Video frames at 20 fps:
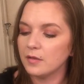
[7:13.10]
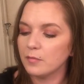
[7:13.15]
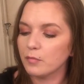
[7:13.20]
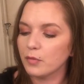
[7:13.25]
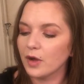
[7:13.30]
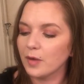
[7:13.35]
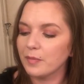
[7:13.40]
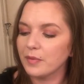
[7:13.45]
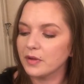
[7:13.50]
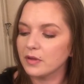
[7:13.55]

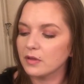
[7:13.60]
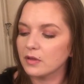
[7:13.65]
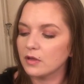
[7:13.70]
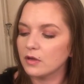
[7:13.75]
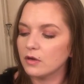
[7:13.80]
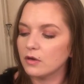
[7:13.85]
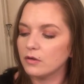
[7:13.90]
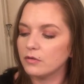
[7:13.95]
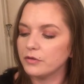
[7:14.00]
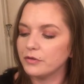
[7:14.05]
Prep and
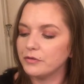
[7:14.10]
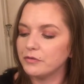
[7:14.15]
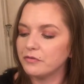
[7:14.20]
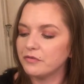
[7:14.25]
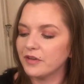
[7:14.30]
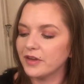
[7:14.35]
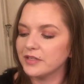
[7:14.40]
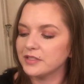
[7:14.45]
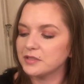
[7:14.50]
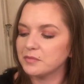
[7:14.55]
Glow, New
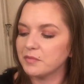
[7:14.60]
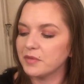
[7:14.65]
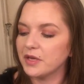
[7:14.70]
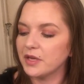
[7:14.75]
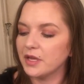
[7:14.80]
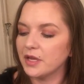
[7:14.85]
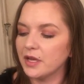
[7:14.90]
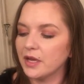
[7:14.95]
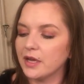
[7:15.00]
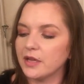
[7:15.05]
Face
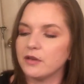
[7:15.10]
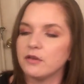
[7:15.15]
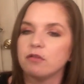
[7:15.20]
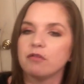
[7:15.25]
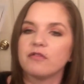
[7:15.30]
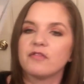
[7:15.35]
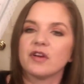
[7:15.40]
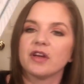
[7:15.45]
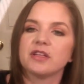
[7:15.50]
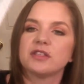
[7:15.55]
Mini, and New
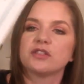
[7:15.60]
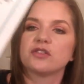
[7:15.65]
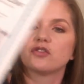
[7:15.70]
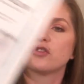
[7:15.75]
Face